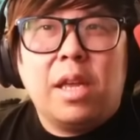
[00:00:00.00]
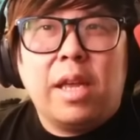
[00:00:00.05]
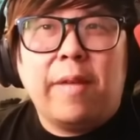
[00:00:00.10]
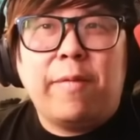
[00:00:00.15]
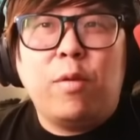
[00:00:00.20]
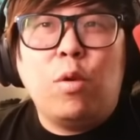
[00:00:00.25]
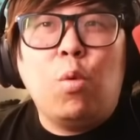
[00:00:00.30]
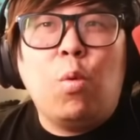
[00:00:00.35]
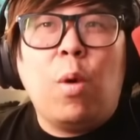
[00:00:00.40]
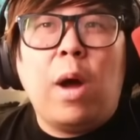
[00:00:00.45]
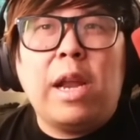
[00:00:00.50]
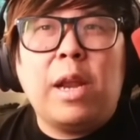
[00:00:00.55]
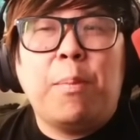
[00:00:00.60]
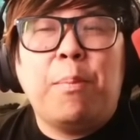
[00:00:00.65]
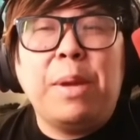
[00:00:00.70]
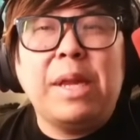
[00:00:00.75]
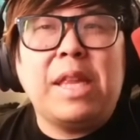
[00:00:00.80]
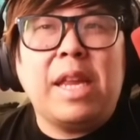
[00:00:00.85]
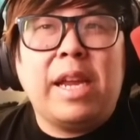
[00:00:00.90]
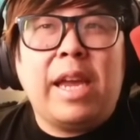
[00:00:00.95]
If you want
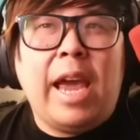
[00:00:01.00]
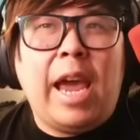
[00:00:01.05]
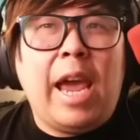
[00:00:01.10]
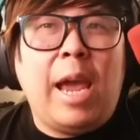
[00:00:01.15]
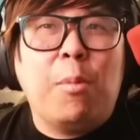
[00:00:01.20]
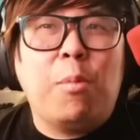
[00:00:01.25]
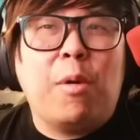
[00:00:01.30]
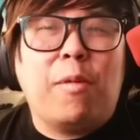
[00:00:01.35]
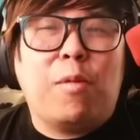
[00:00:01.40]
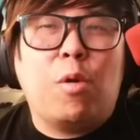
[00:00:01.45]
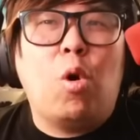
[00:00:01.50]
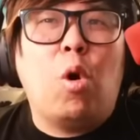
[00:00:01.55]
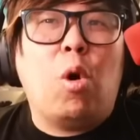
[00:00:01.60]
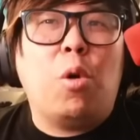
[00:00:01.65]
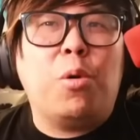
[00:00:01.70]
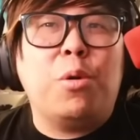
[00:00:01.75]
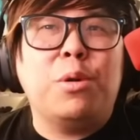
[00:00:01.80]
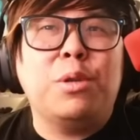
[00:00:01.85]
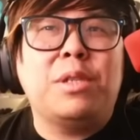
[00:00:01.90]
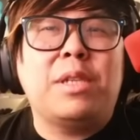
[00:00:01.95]
to beat the game with
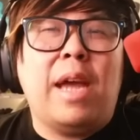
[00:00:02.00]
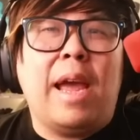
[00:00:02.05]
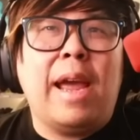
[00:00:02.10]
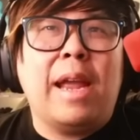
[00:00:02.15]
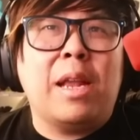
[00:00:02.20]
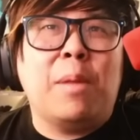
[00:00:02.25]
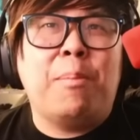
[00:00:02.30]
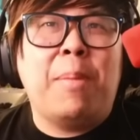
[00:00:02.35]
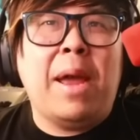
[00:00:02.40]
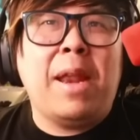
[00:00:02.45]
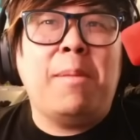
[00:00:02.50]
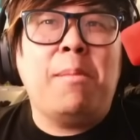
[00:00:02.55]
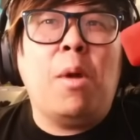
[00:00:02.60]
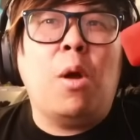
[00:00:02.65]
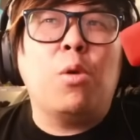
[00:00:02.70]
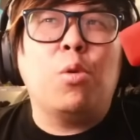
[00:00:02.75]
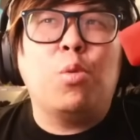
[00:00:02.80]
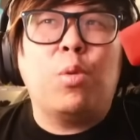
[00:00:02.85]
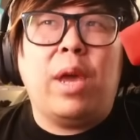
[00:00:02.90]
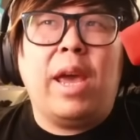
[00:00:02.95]
Goro and, and
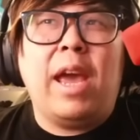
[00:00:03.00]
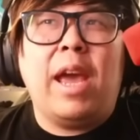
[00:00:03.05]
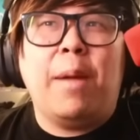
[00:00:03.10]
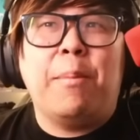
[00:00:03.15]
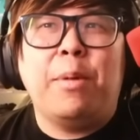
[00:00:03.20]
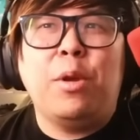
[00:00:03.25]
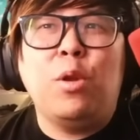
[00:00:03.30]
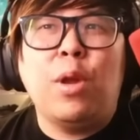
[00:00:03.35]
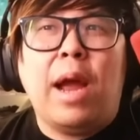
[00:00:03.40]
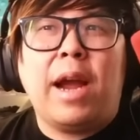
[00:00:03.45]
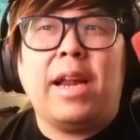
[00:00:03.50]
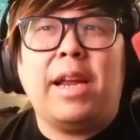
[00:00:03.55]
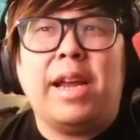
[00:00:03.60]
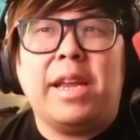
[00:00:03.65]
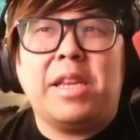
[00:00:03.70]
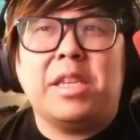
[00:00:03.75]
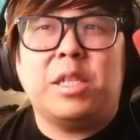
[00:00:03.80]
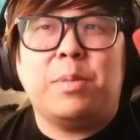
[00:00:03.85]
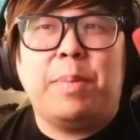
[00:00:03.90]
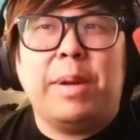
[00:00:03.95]
Benimo, you can, but you're not going
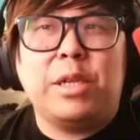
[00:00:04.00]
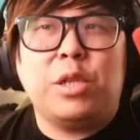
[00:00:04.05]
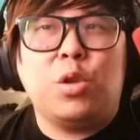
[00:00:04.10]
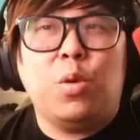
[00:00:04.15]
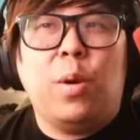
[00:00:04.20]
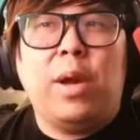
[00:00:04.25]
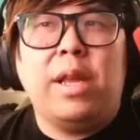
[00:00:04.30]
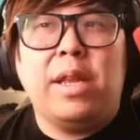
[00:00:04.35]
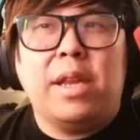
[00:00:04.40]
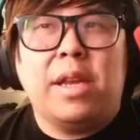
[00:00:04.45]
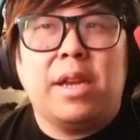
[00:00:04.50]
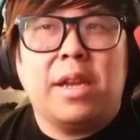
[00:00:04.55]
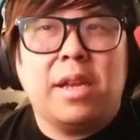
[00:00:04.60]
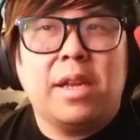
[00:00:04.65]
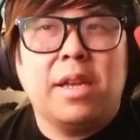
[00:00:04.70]
to get the special ending.